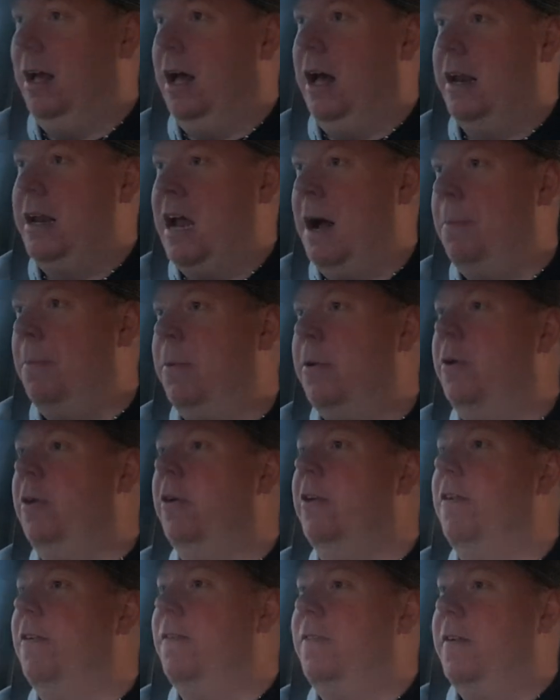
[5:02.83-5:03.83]
a
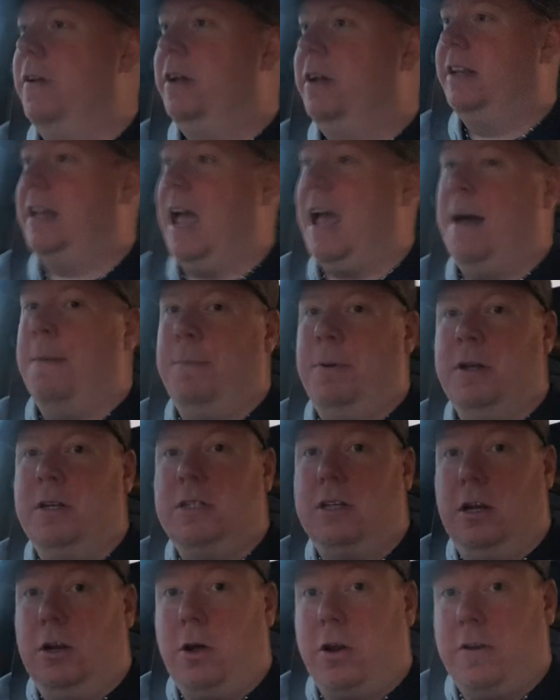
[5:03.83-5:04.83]
number of
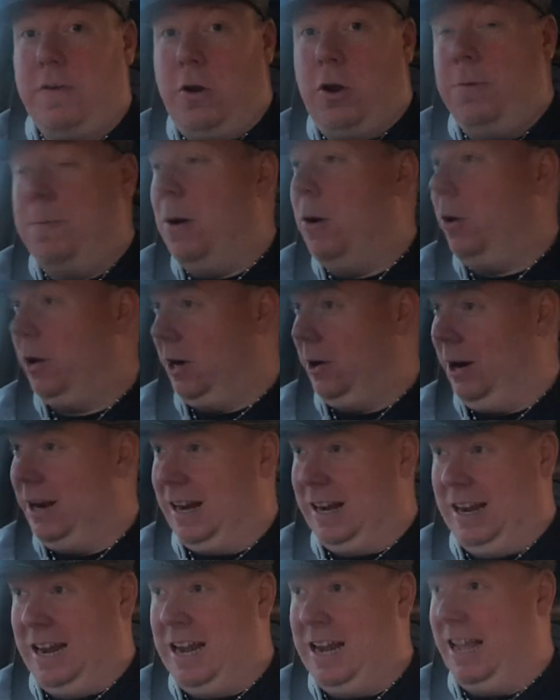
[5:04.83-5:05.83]
gamblers, a lot of whom
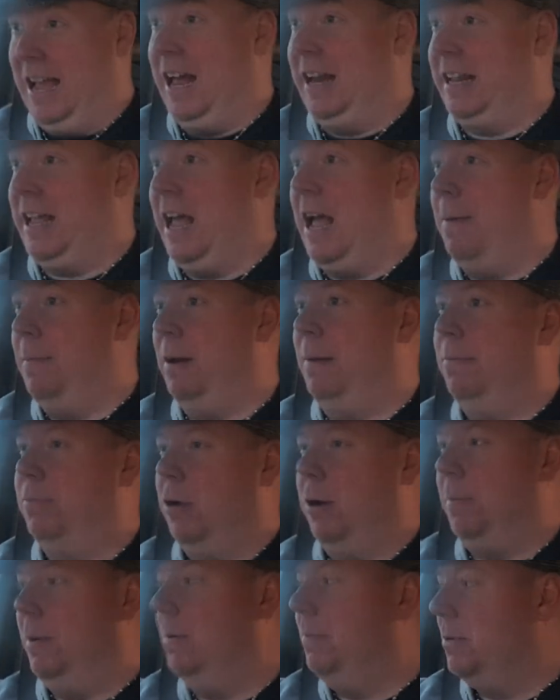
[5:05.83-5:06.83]
quite clearly had gambling
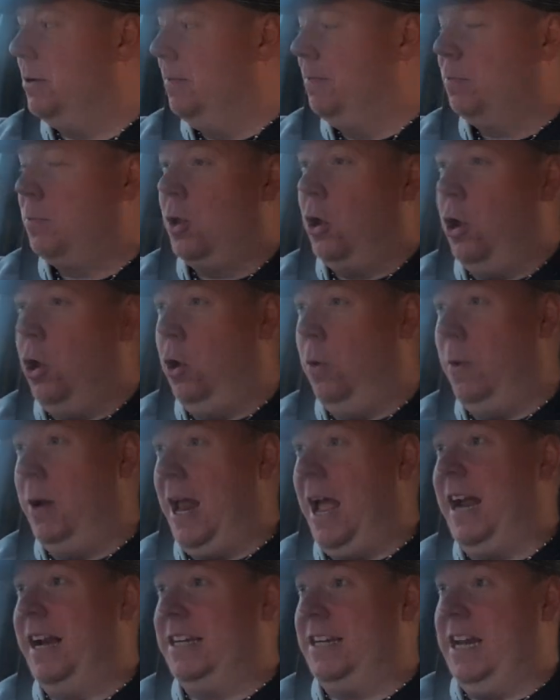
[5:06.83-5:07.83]
problems, who would
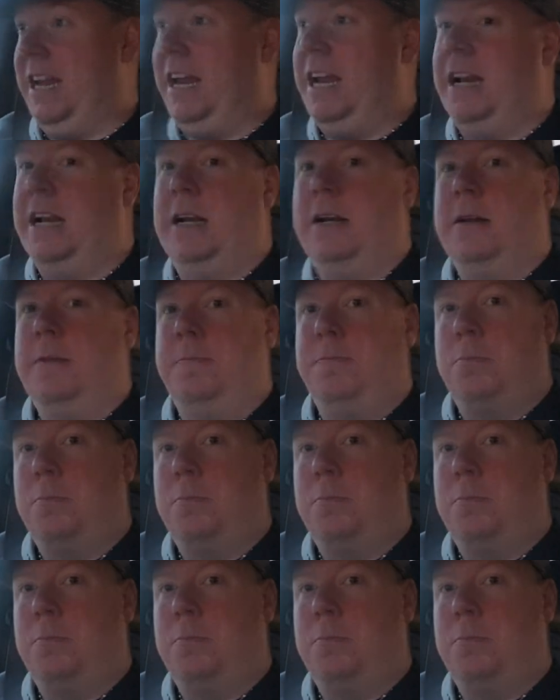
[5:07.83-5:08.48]
act in